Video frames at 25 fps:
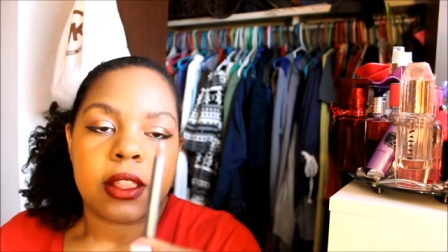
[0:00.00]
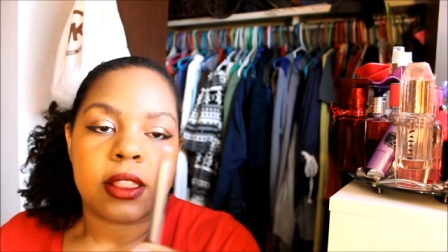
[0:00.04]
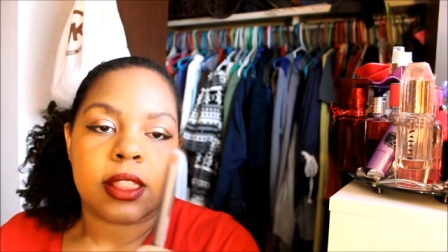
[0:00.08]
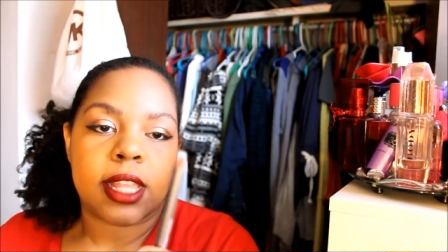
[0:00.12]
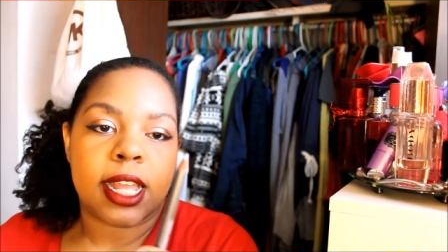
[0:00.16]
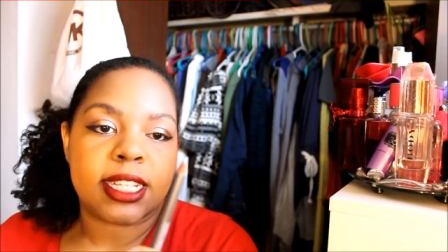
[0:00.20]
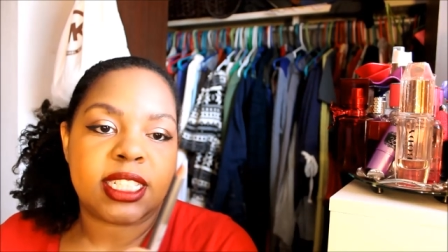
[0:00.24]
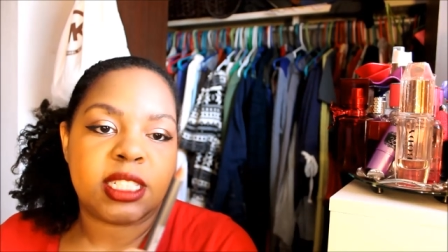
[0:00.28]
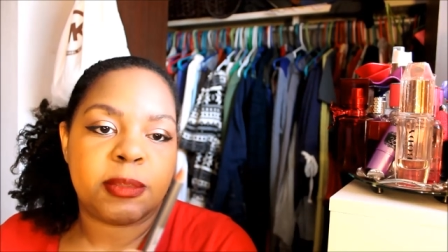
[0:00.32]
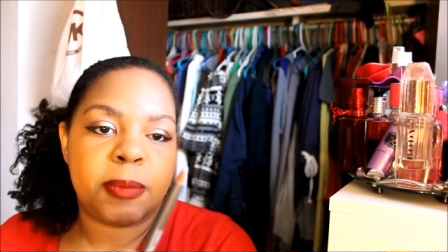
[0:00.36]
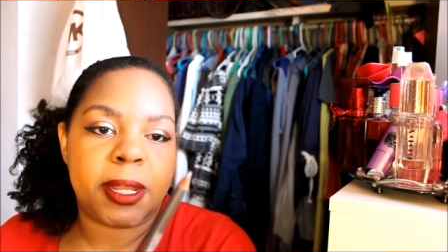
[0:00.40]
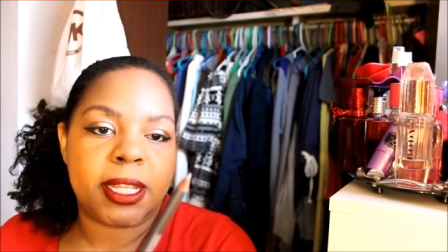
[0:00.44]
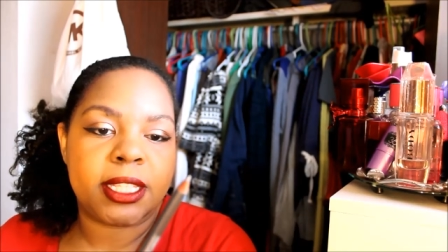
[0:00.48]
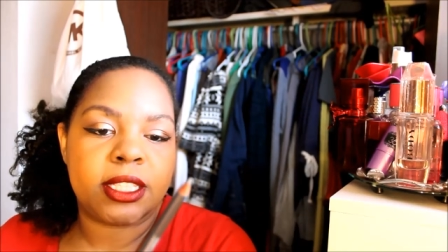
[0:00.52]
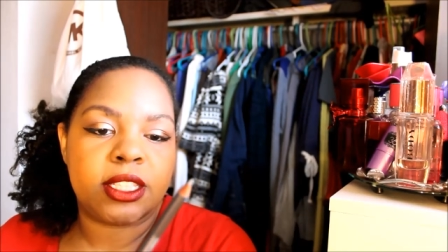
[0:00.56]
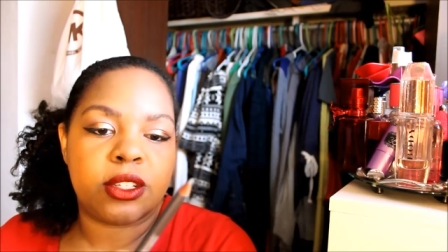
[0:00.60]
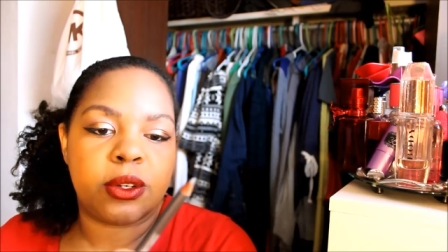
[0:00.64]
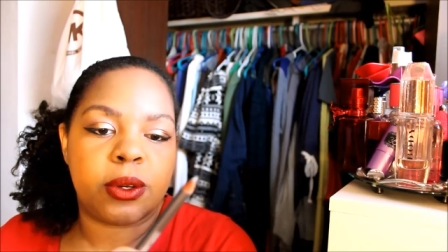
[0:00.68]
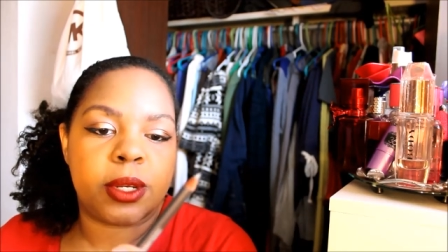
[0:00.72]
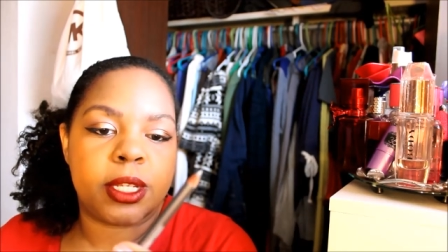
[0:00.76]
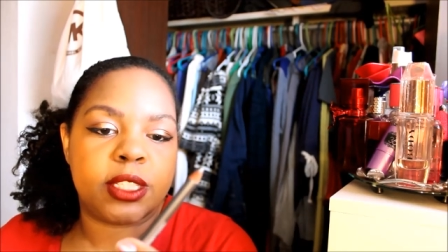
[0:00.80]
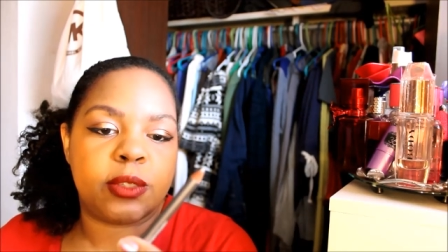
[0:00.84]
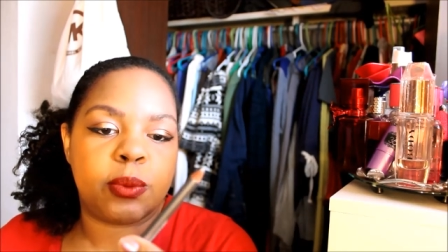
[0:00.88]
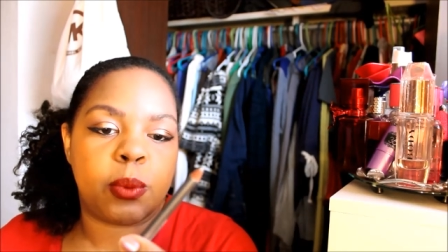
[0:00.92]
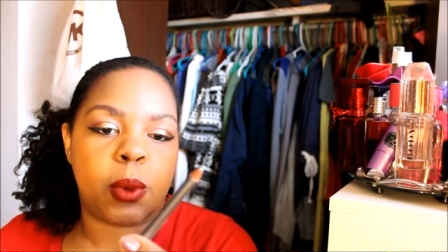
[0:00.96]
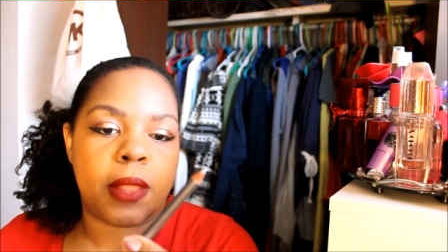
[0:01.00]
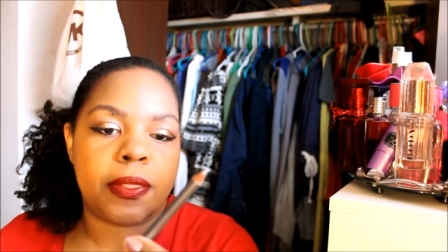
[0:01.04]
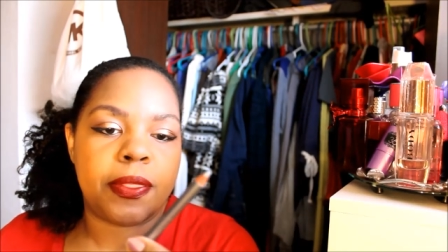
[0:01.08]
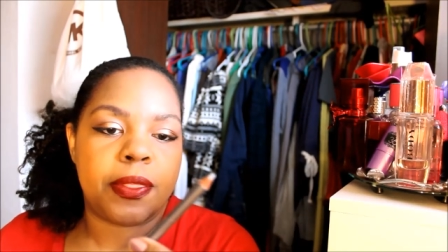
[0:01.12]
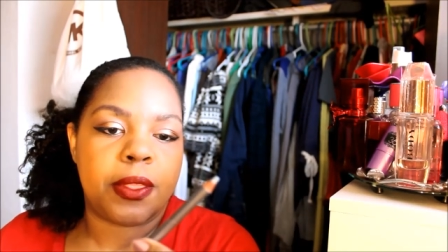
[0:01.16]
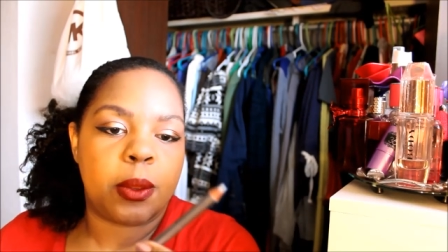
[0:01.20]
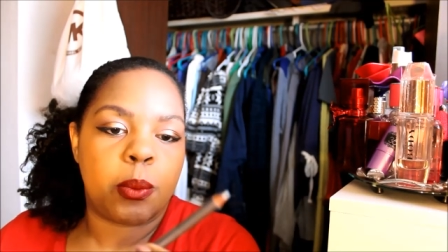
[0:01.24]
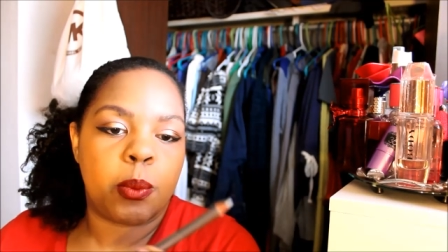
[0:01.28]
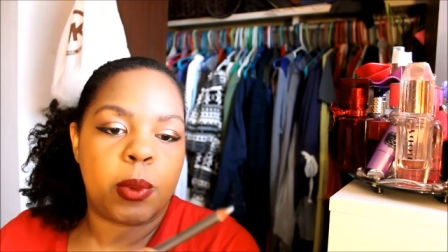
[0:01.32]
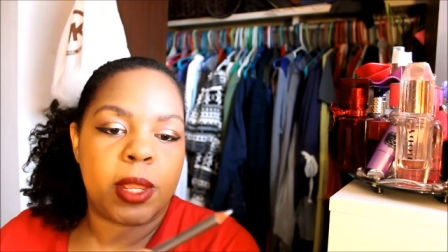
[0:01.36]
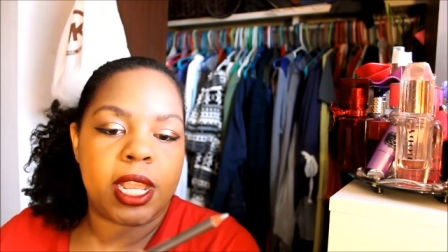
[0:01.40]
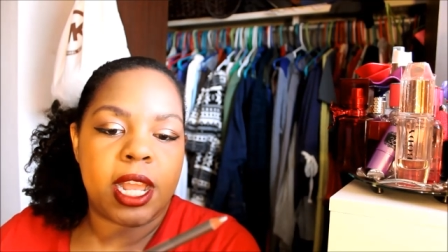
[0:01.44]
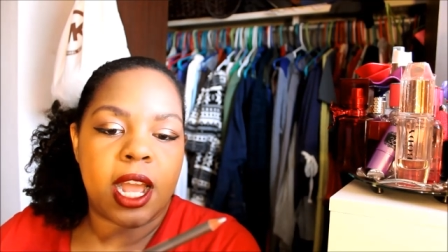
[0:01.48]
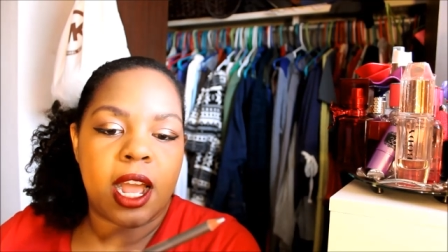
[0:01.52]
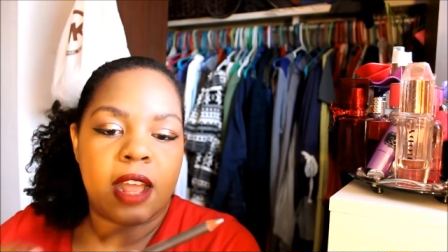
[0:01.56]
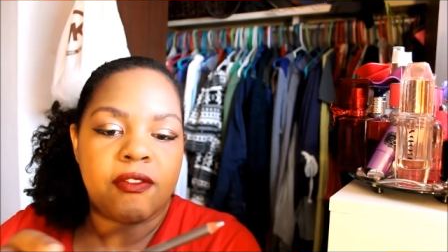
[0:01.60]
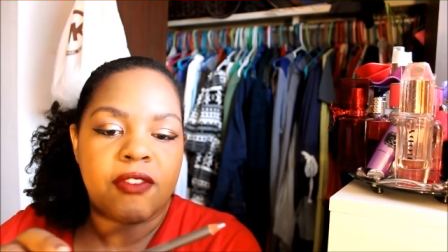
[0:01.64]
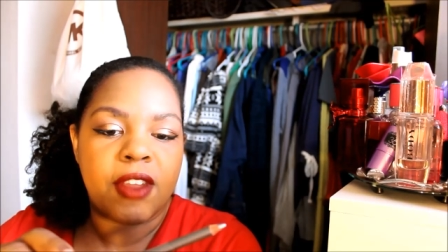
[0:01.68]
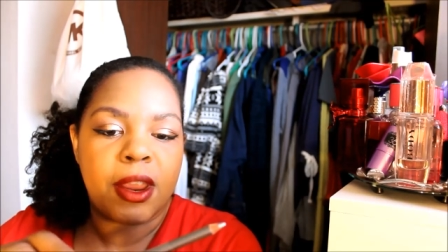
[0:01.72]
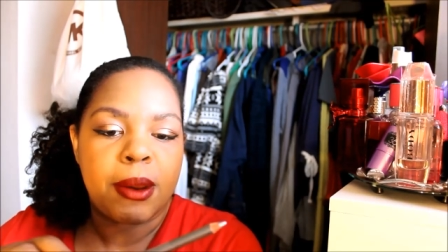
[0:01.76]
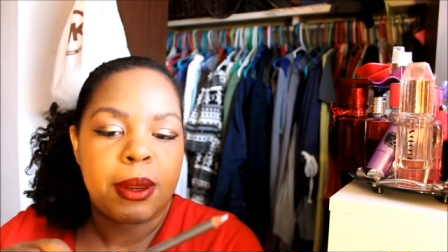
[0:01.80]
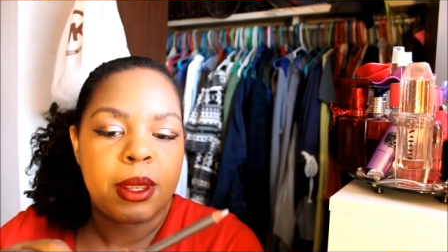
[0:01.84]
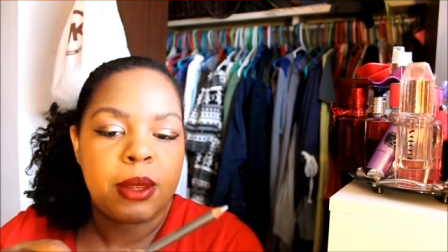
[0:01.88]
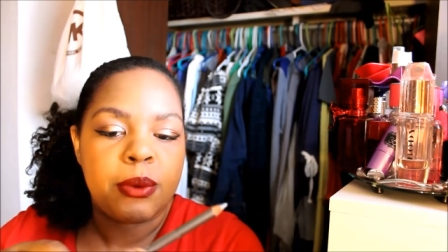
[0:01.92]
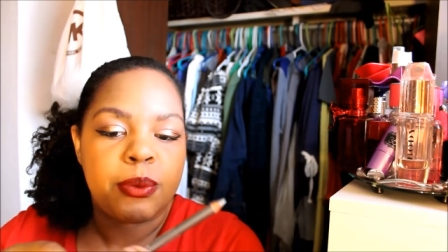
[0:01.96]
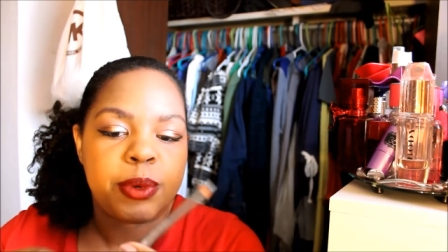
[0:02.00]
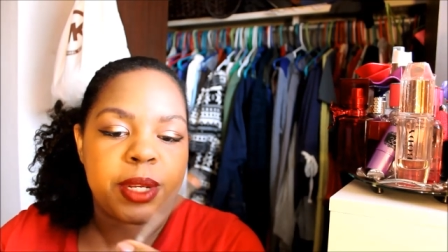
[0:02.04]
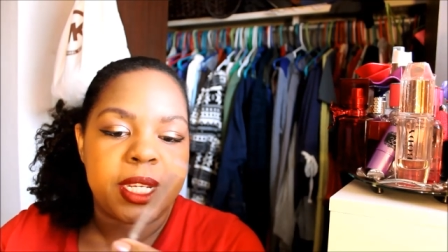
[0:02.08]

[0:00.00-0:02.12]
last pencil is one that we got very